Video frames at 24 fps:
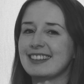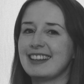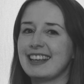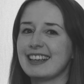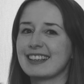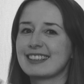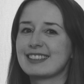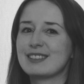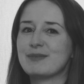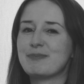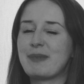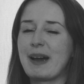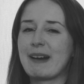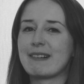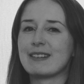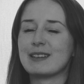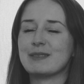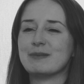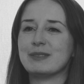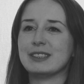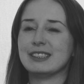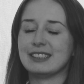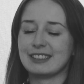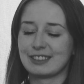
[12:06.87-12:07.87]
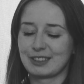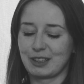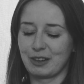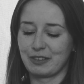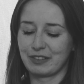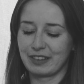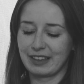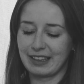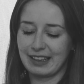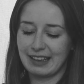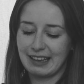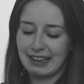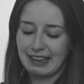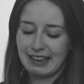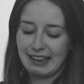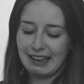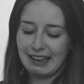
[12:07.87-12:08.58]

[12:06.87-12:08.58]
and the experiments of it.